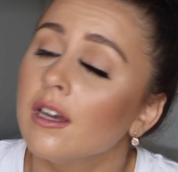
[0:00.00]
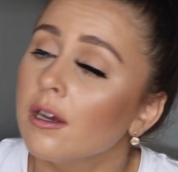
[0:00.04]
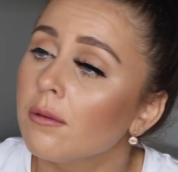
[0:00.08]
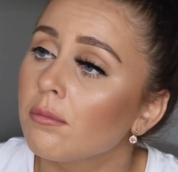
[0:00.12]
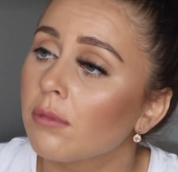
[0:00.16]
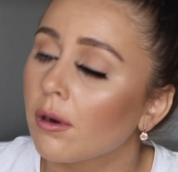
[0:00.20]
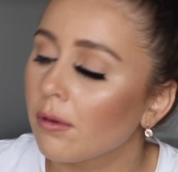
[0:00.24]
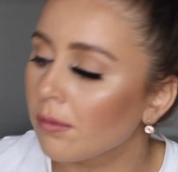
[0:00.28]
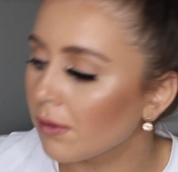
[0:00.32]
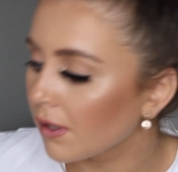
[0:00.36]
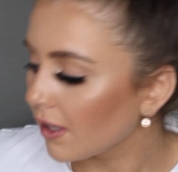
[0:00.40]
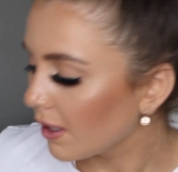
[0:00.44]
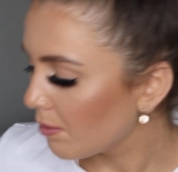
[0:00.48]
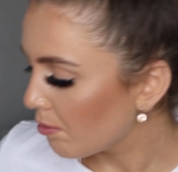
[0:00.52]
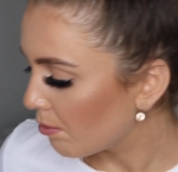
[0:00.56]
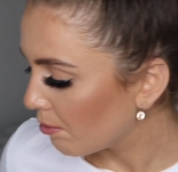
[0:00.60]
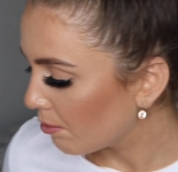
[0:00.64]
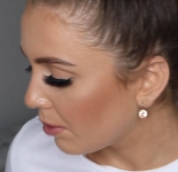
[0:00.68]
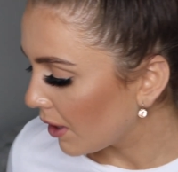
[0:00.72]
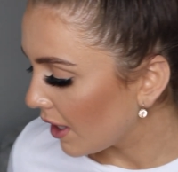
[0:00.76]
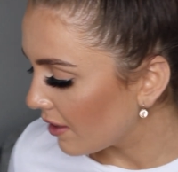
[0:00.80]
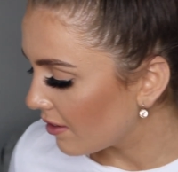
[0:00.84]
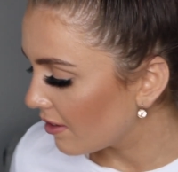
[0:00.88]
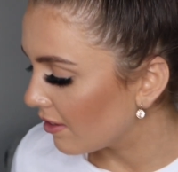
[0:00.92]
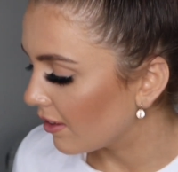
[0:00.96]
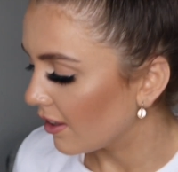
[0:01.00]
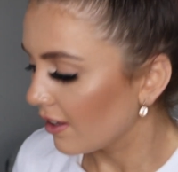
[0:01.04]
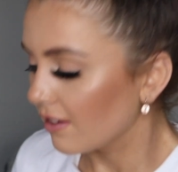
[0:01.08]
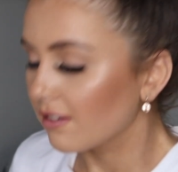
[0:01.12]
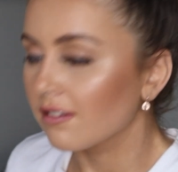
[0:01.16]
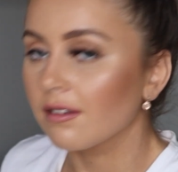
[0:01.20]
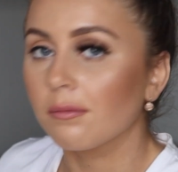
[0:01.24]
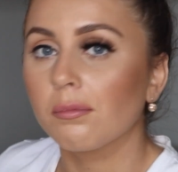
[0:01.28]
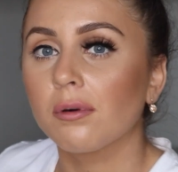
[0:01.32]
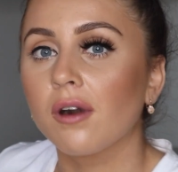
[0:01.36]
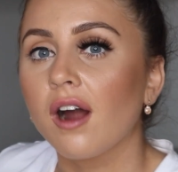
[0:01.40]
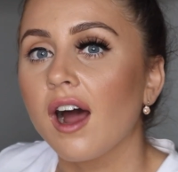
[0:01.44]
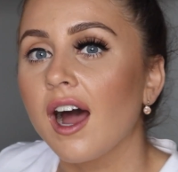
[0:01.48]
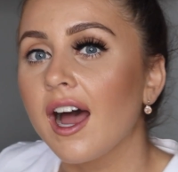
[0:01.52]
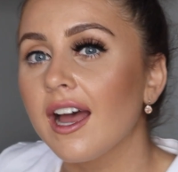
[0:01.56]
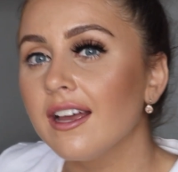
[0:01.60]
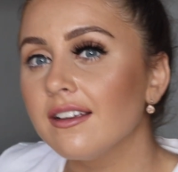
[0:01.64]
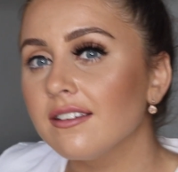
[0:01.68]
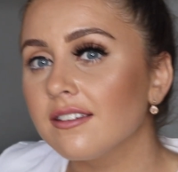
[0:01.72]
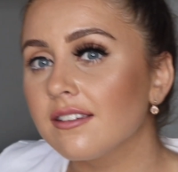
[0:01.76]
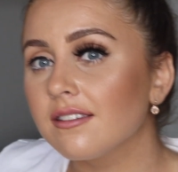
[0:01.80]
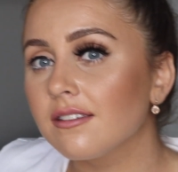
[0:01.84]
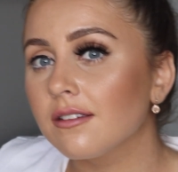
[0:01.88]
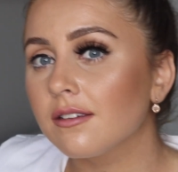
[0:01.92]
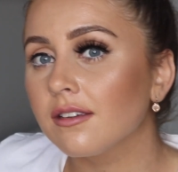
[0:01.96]
probably pleasantly
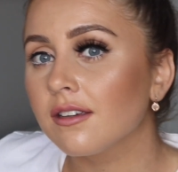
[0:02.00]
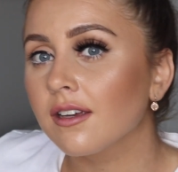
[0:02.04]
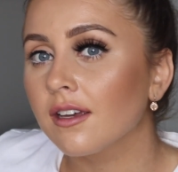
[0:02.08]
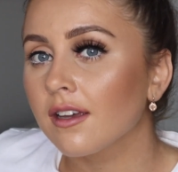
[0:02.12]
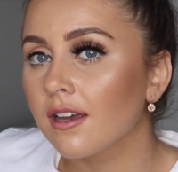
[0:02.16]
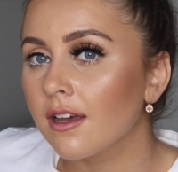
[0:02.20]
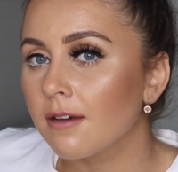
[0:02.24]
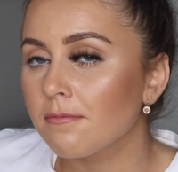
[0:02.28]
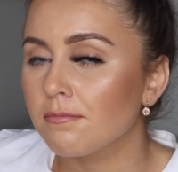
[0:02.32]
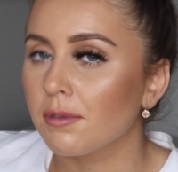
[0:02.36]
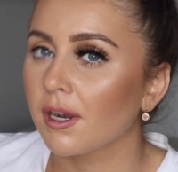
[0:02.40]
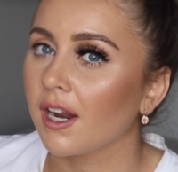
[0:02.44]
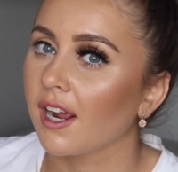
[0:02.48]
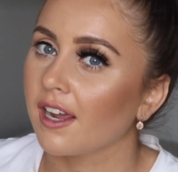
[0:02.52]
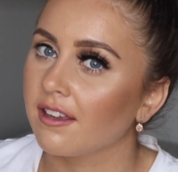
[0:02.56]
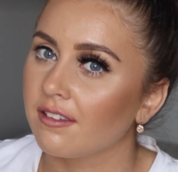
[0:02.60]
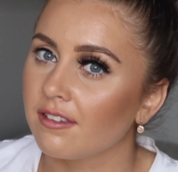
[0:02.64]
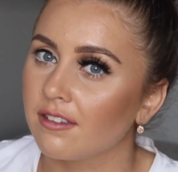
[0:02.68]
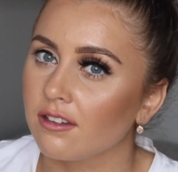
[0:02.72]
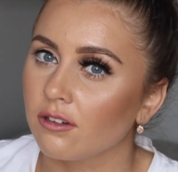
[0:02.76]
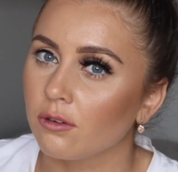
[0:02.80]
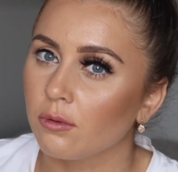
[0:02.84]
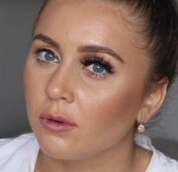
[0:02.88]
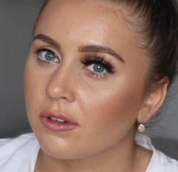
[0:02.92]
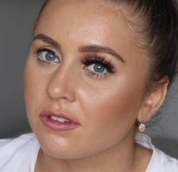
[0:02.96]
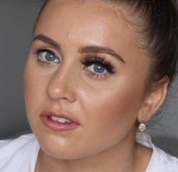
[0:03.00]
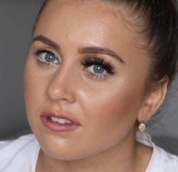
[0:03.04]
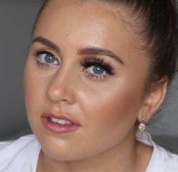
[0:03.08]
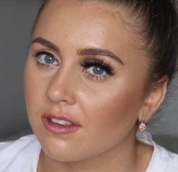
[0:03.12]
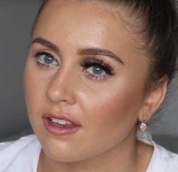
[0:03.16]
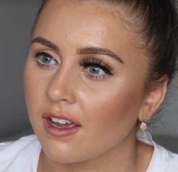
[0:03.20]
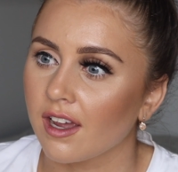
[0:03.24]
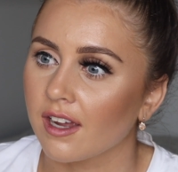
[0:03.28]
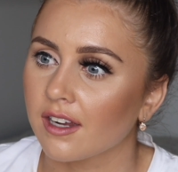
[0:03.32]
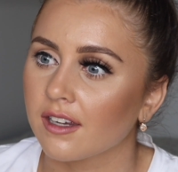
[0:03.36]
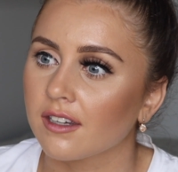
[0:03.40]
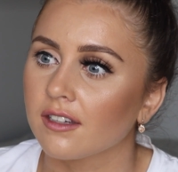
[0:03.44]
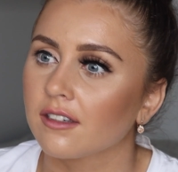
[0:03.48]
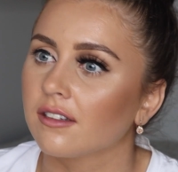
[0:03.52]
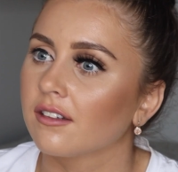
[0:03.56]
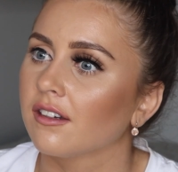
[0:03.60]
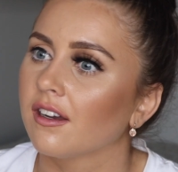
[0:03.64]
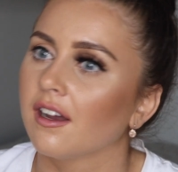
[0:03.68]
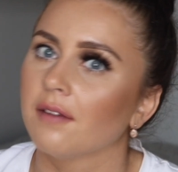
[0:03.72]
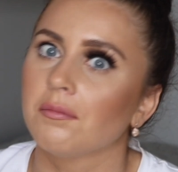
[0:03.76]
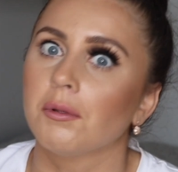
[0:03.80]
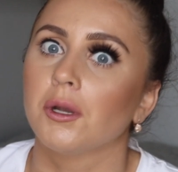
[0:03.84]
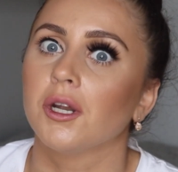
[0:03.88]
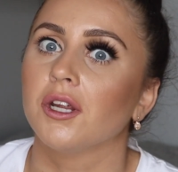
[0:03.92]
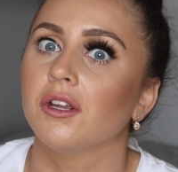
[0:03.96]
surprised, but I still wasn't like,
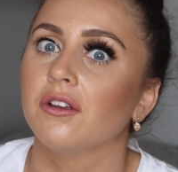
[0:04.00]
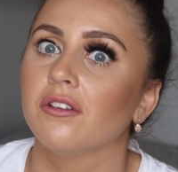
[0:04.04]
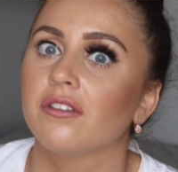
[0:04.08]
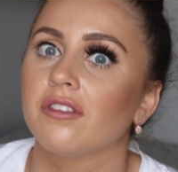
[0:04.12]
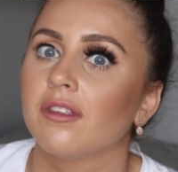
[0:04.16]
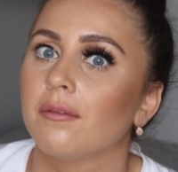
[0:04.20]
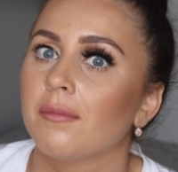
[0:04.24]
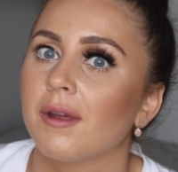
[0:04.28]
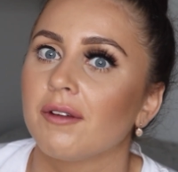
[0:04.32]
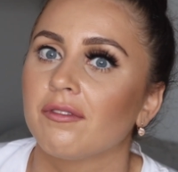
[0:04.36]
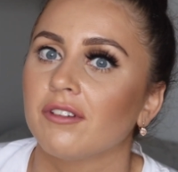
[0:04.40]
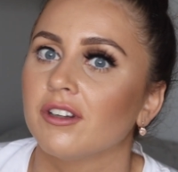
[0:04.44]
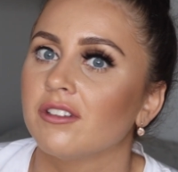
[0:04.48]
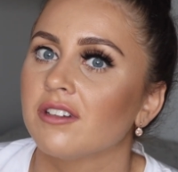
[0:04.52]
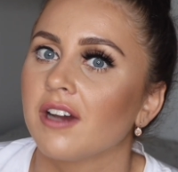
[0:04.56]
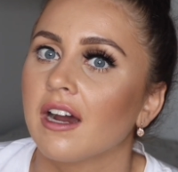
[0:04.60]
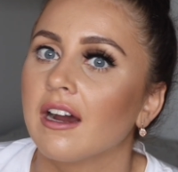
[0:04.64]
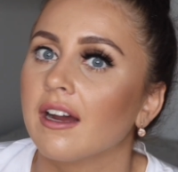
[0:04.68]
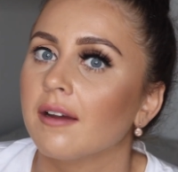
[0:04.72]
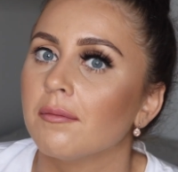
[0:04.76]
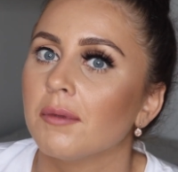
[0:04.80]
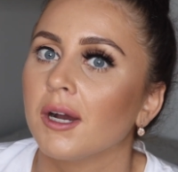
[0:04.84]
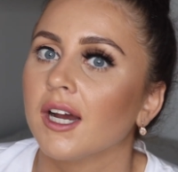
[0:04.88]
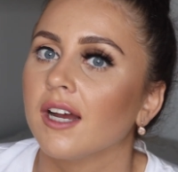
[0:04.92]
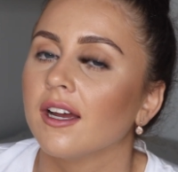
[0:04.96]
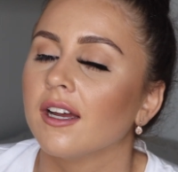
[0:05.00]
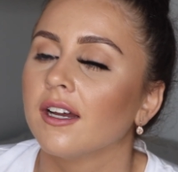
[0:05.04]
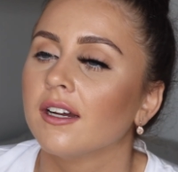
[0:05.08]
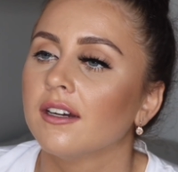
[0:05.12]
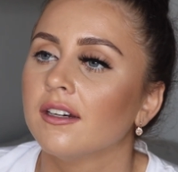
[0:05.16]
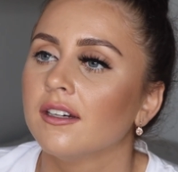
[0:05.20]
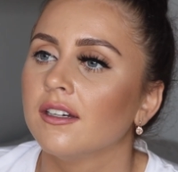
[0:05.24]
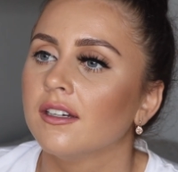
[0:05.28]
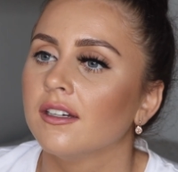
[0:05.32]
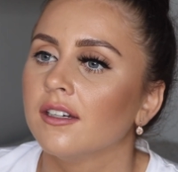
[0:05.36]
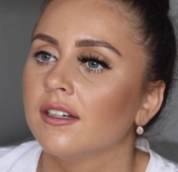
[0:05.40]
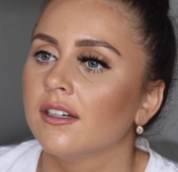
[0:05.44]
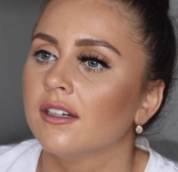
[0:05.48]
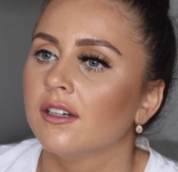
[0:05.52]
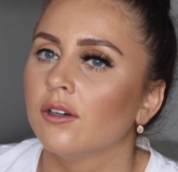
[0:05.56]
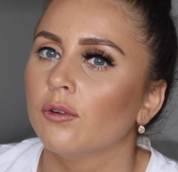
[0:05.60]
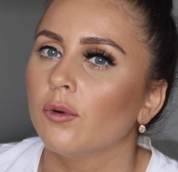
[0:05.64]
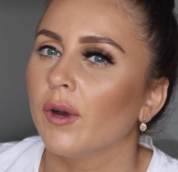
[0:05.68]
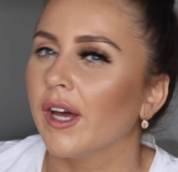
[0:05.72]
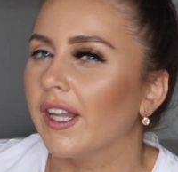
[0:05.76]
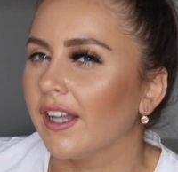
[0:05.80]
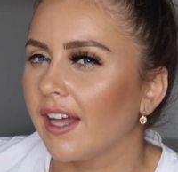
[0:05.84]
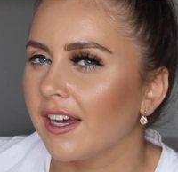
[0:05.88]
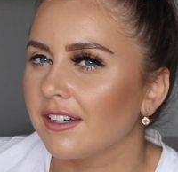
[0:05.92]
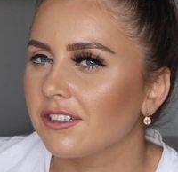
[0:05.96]
I'm going to use them every time I
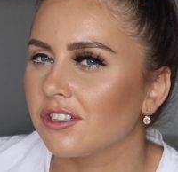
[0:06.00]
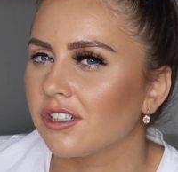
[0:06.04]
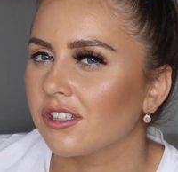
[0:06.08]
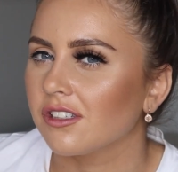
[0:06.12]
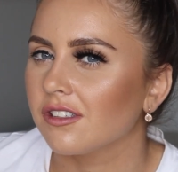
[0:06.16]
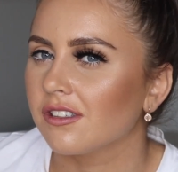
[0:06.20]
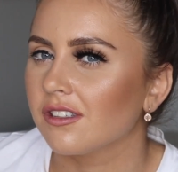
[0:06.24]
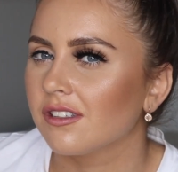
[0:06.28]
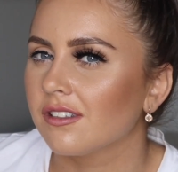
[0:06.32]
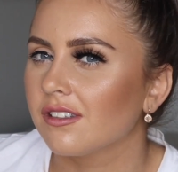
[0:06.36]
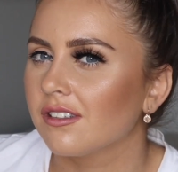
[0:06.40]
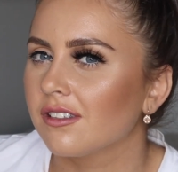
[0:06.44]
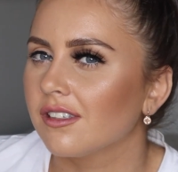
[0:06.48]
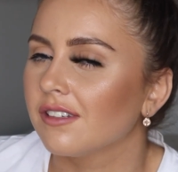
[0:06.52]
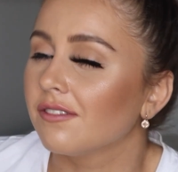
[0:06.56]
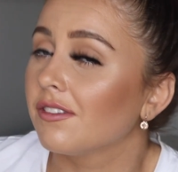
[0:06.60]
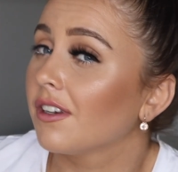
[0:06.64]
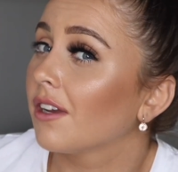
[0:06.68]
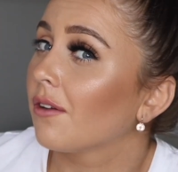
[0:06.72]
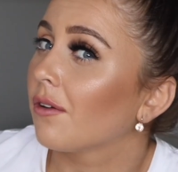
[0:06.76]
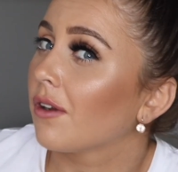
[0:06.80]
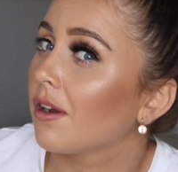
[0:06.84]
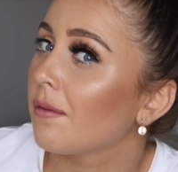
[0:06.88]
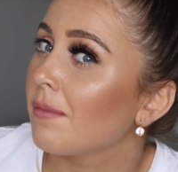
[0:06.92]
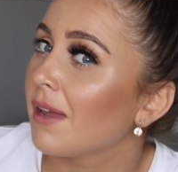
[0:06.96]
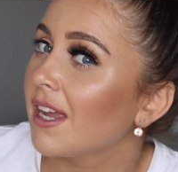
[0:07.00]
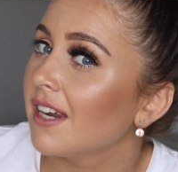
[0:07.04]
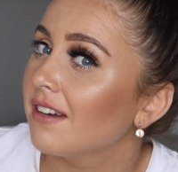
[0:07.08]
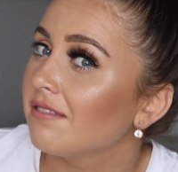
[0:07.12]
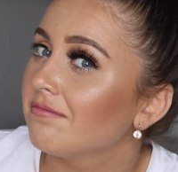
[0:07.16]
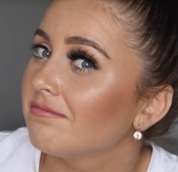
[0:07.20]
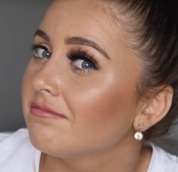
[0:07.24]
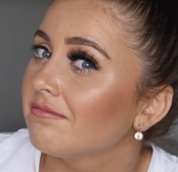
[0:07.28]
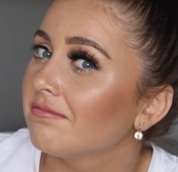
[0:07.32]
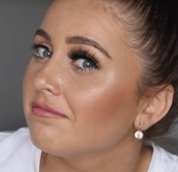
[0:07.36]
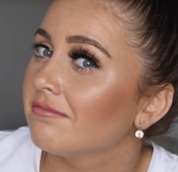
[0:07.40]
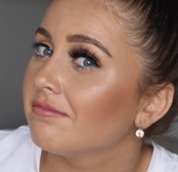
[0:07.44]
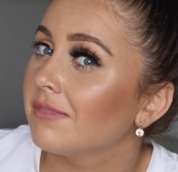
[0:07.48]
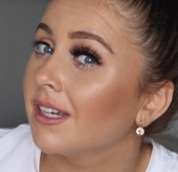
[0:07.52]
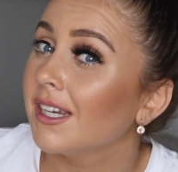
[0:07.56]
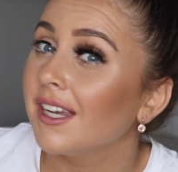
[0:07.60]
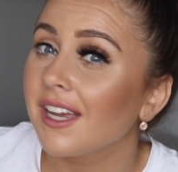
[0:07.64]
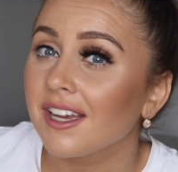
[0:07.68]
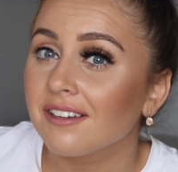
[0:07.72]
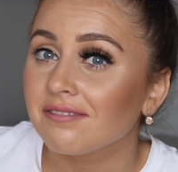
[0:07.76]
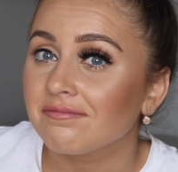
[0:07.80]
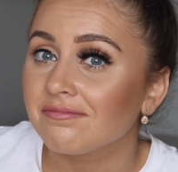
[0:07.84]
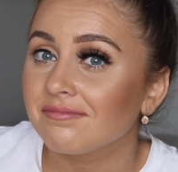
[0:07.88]
wear lashes, if you know what I mean. But yeah.